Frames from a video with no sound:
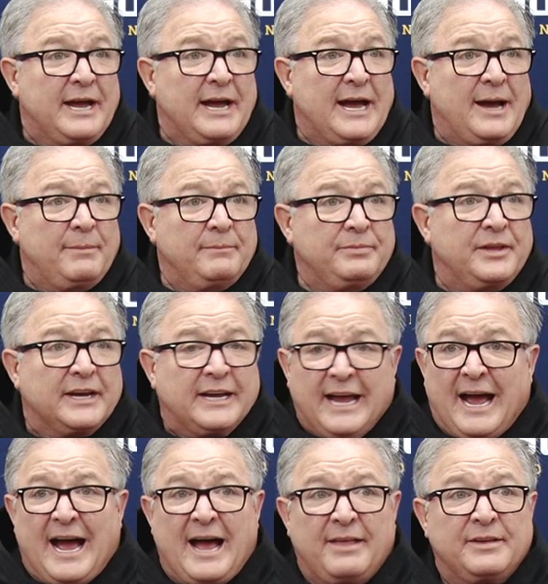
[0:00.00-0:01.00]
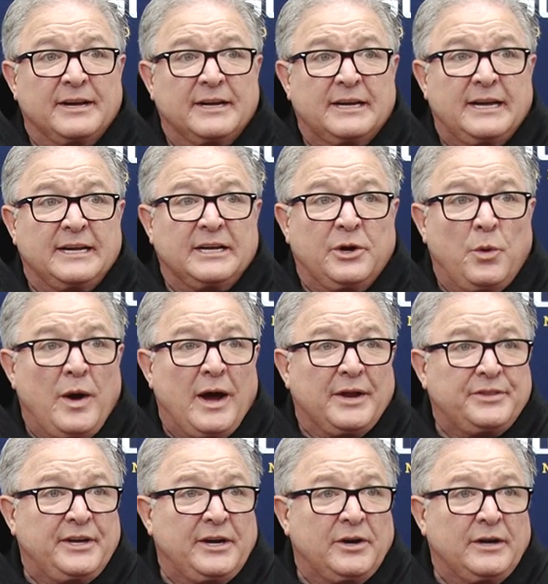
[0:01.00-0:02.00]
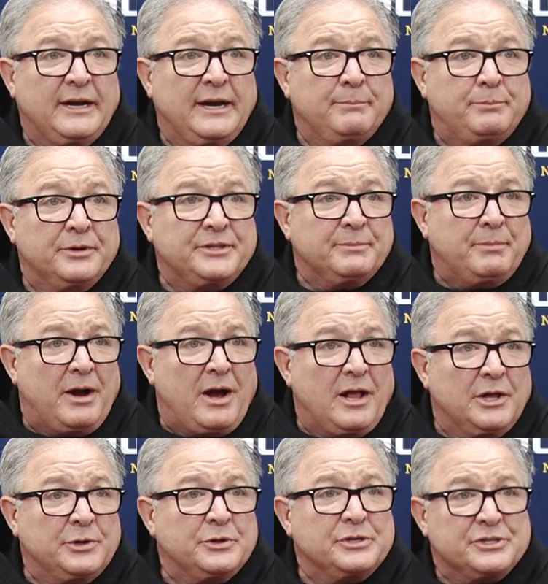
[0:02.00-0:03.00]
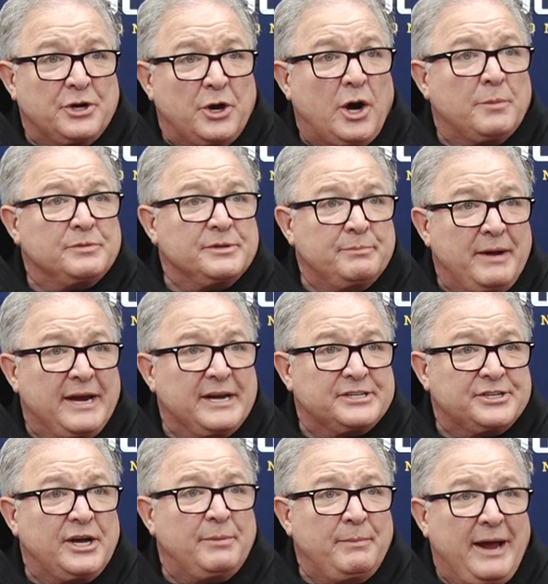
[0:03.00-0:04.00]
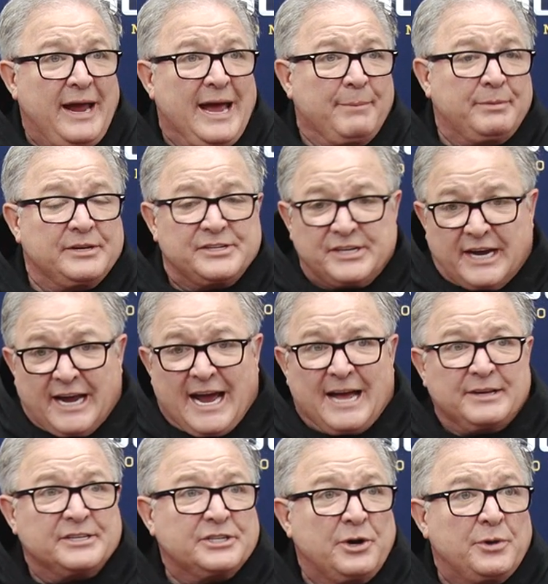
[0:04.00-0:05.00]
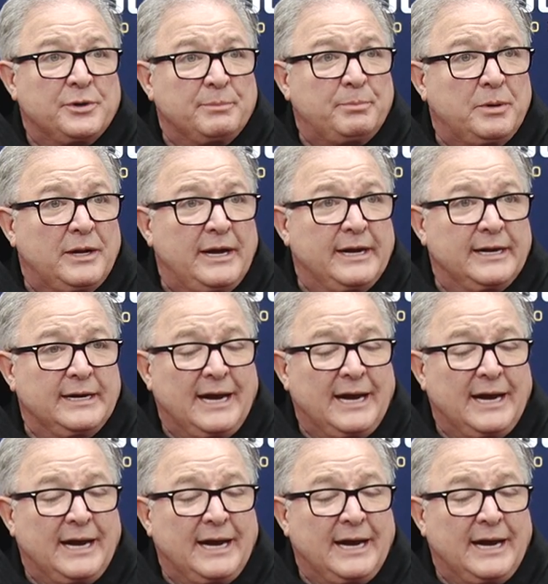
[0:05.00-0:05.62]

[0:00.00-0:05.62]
time, the guy that can go out there and put the ball under his arms and make something happen is the guy that's going to play.